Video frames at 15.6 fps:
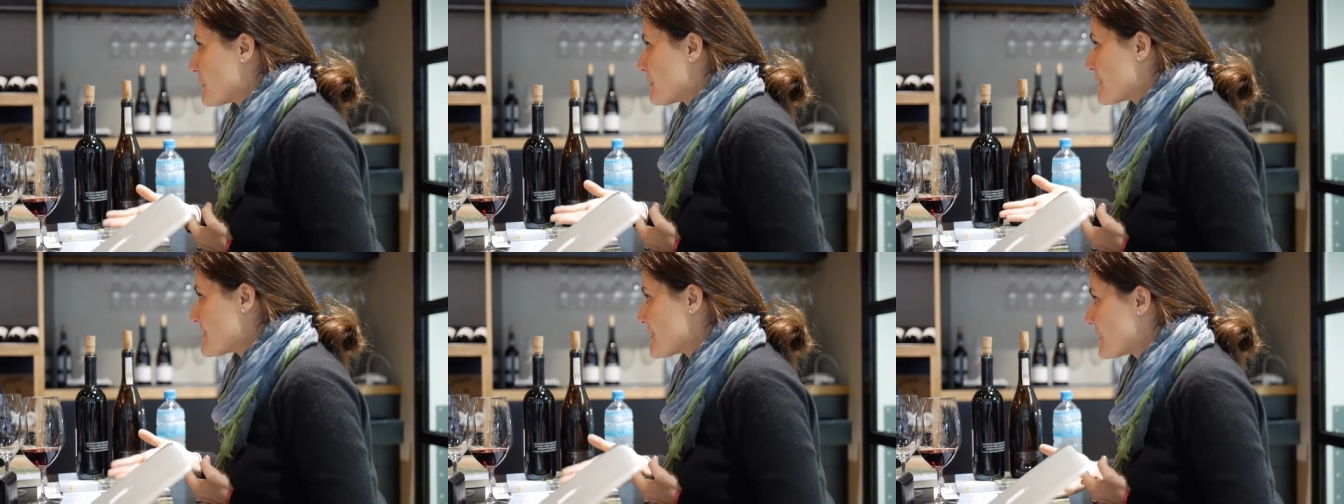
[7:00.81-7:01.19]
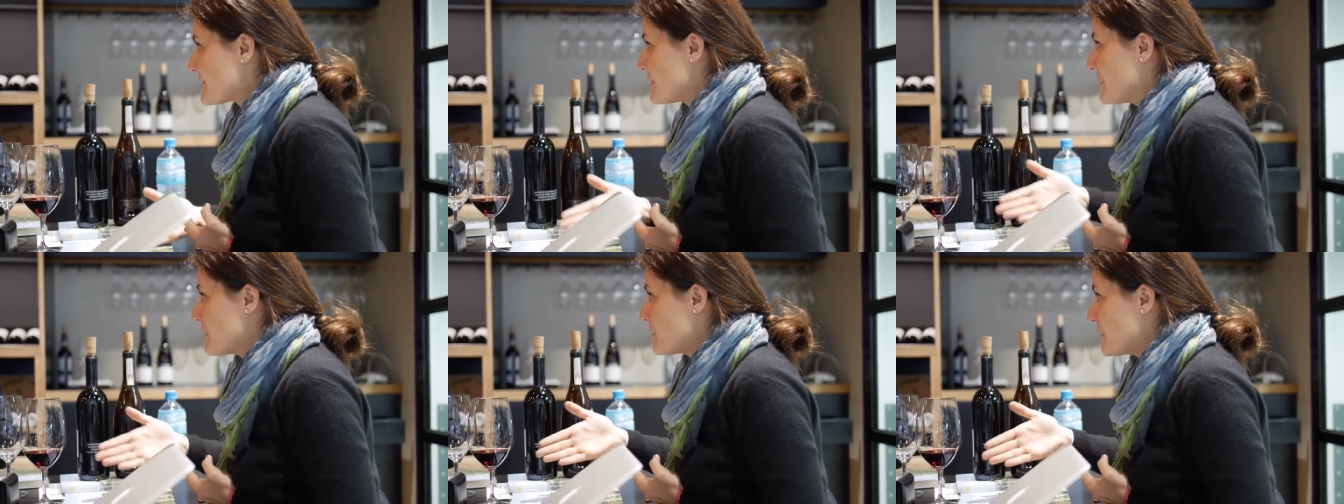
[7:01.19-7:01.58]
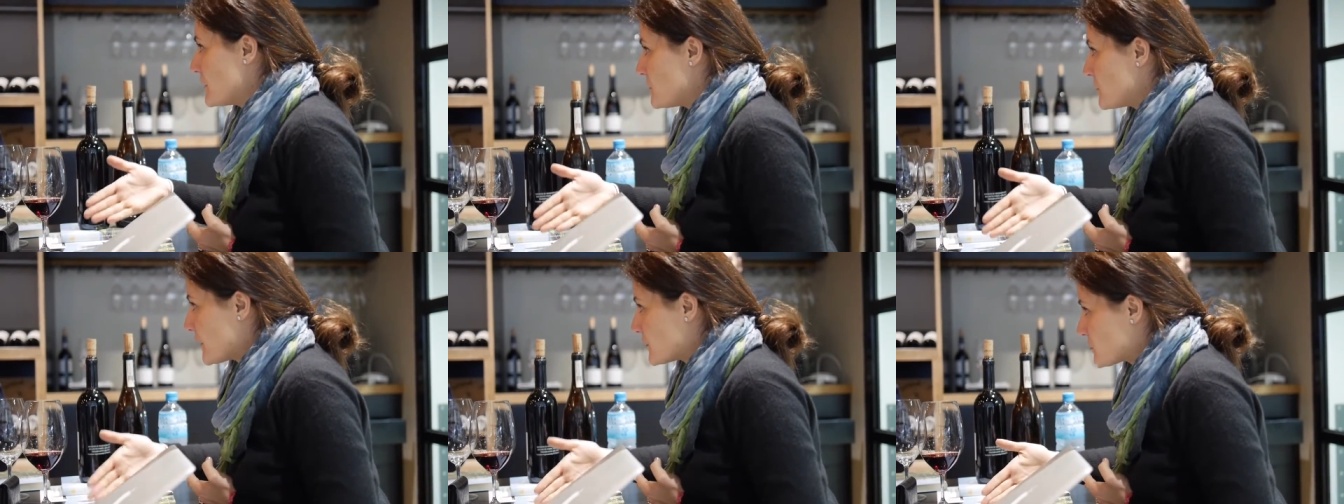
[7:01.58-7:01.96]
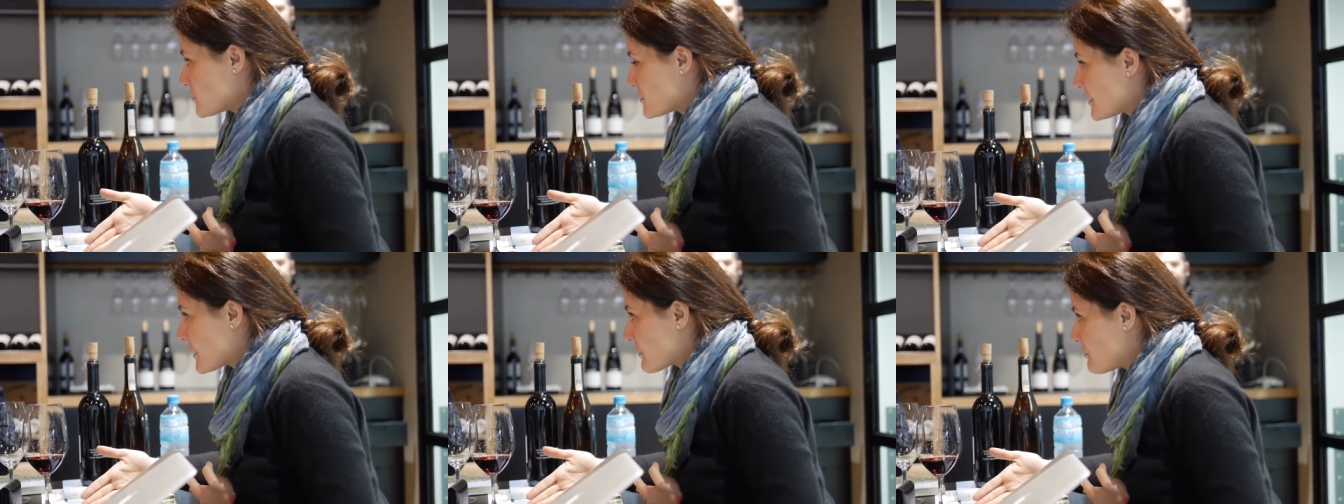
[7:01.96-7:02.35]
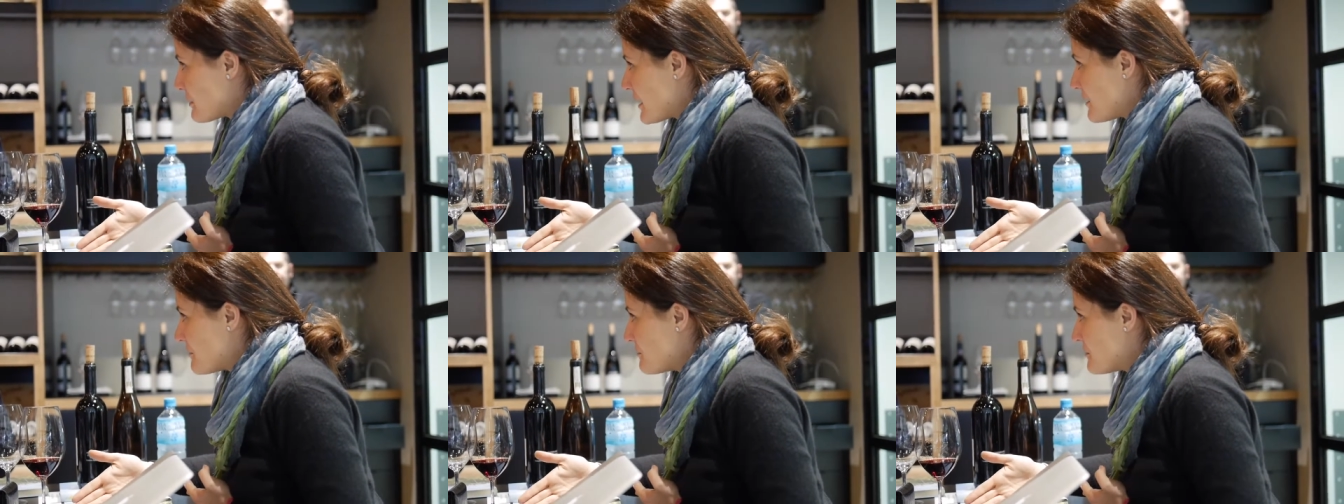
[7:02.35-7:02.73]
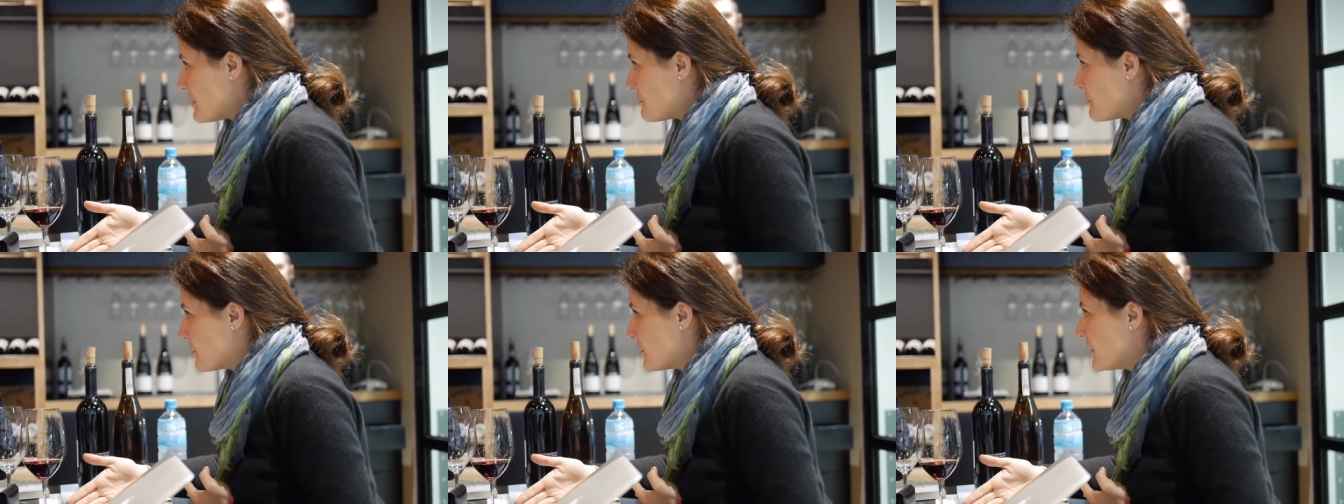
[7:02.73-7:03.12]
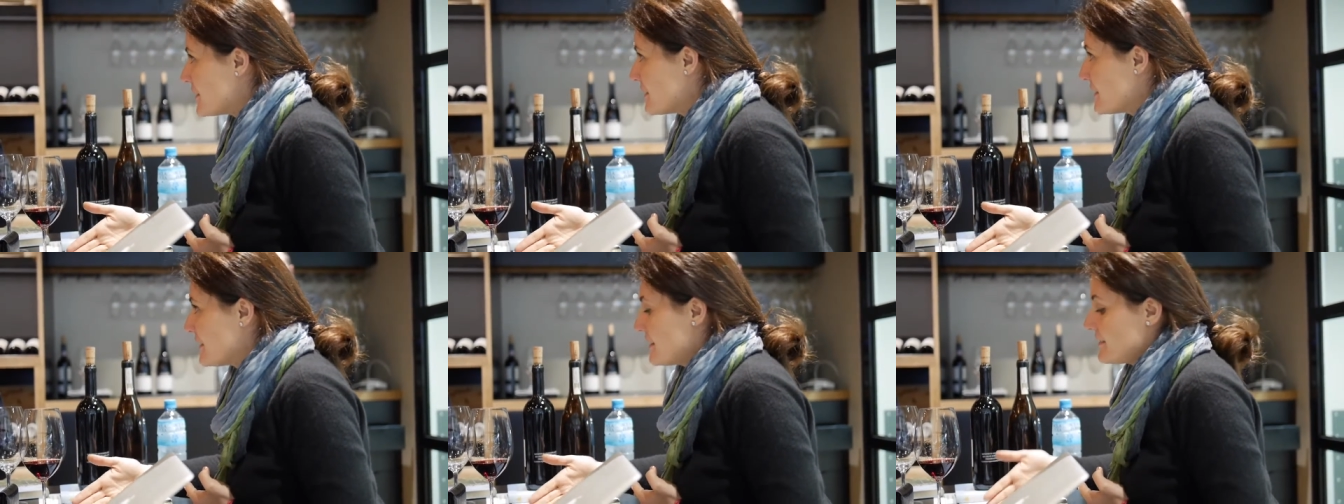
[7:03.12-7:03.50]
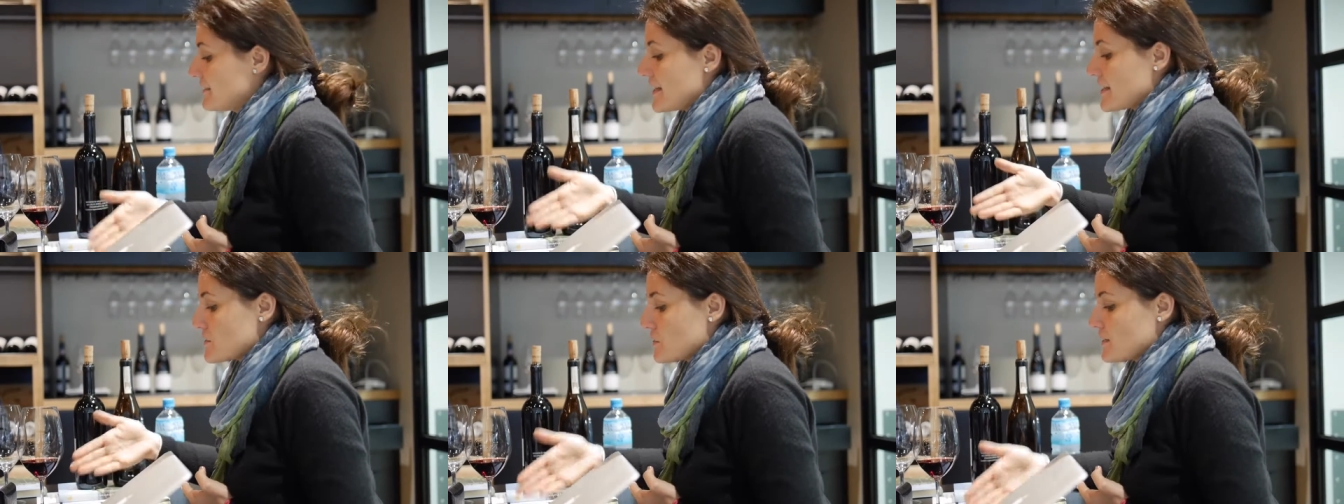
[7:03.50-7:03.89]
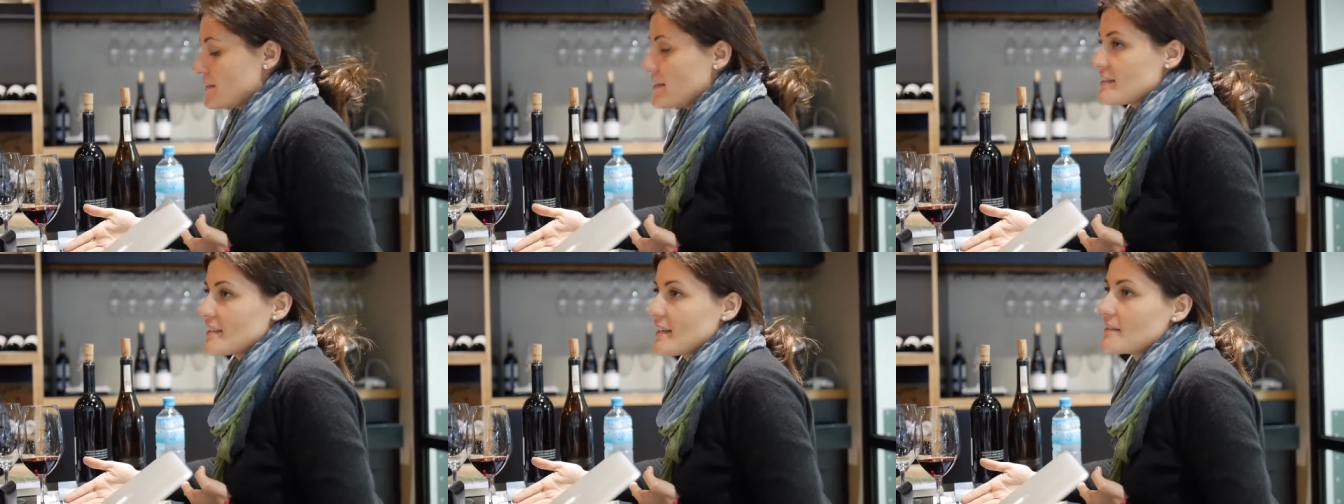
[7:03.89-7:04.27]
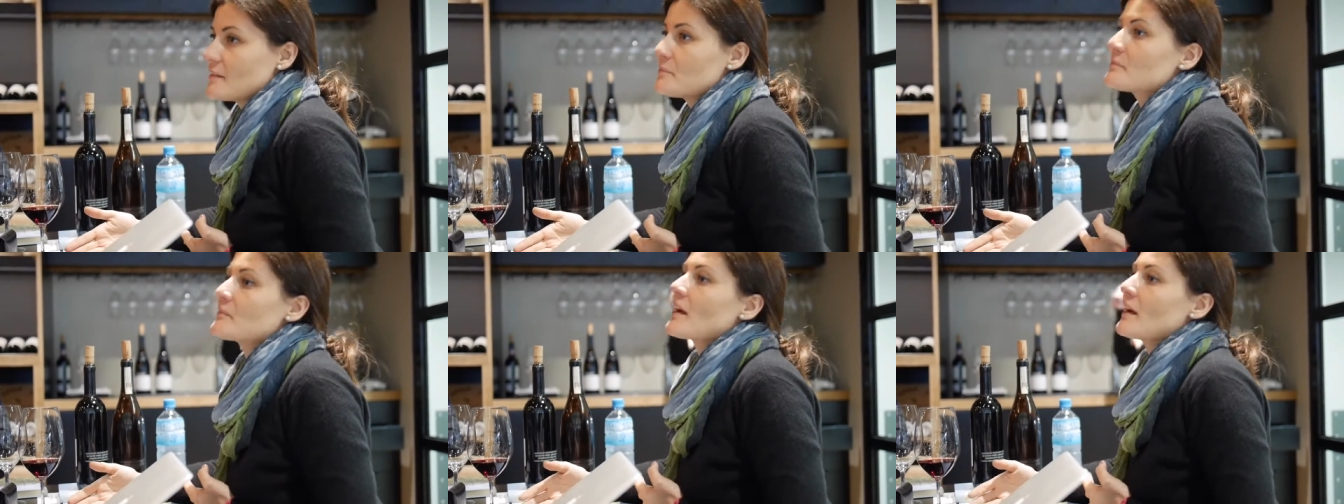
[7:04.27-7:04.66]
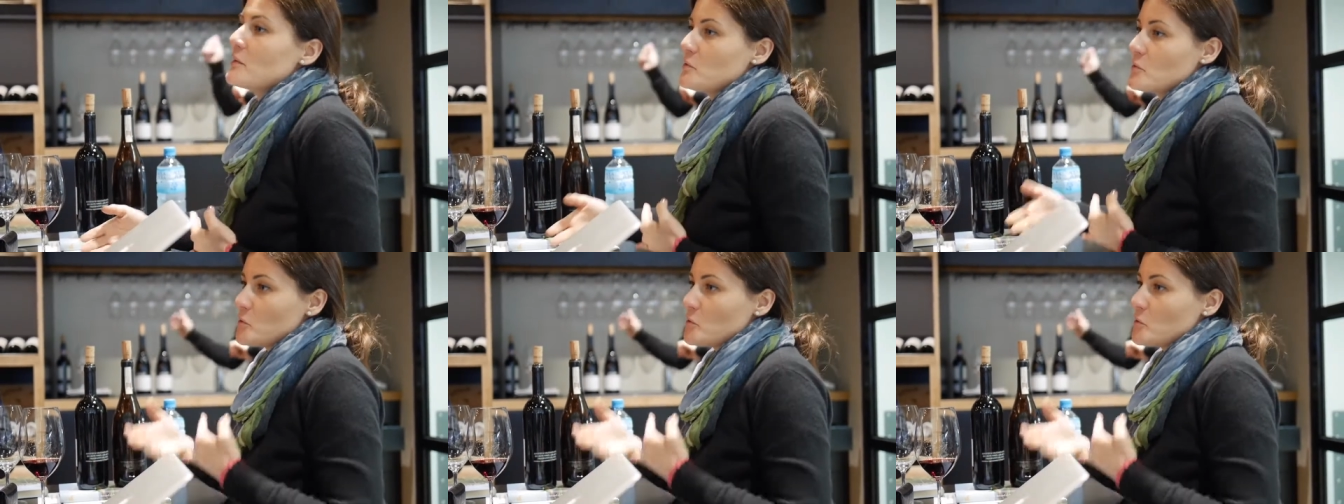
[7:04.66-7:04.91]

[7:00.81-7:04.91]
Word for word: But suddenly, when you had to start paying people, uh, that's when they said, oh, "You